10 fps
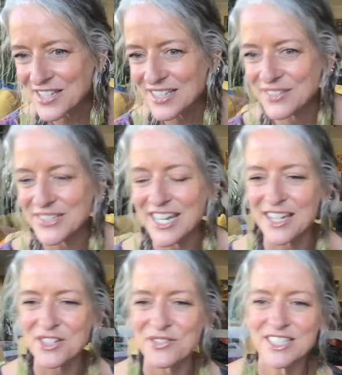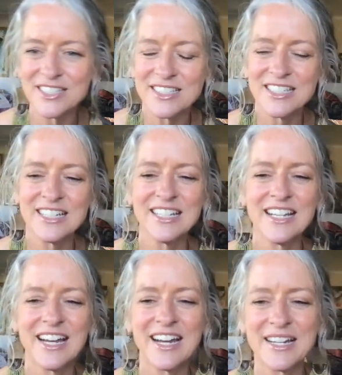to live in Nashville.
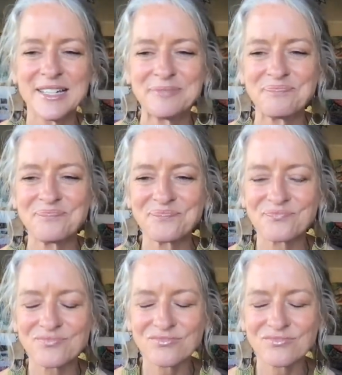Um,